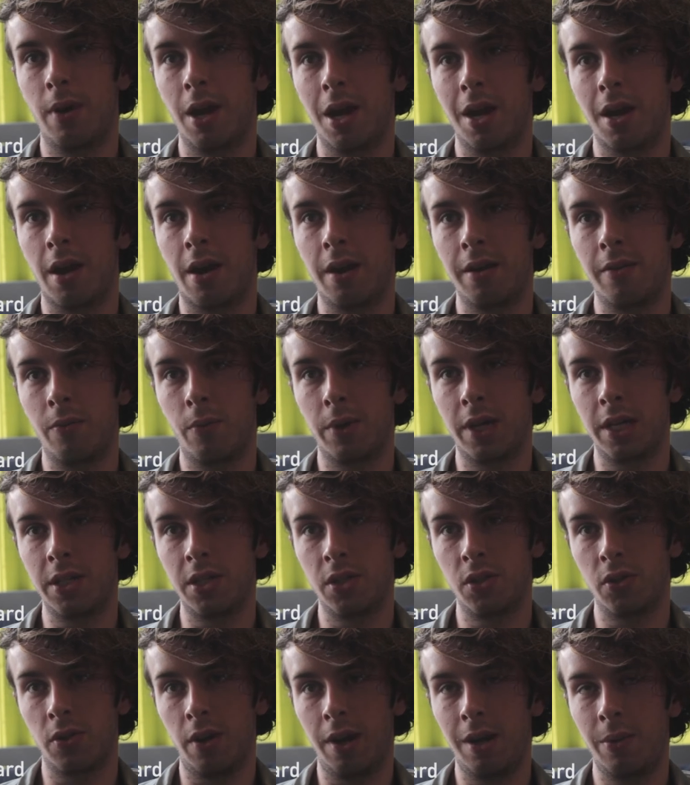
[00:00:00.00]
why I kind of wanted to
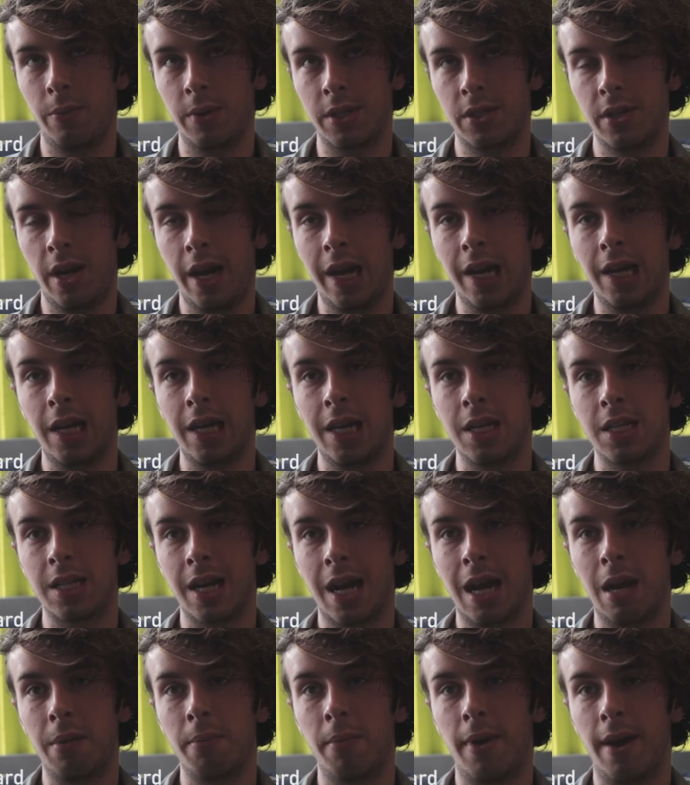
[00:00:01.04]
join was not only to
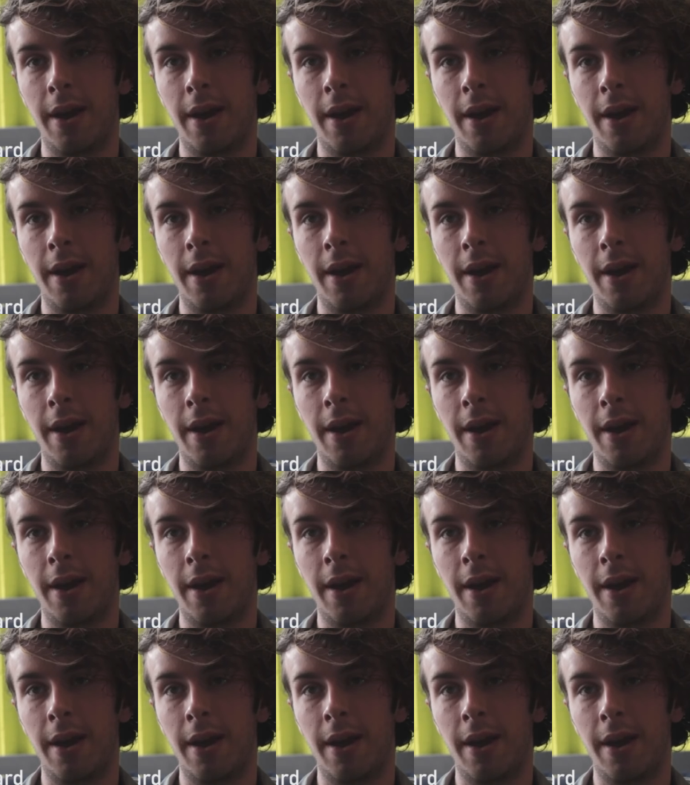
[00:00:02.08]
help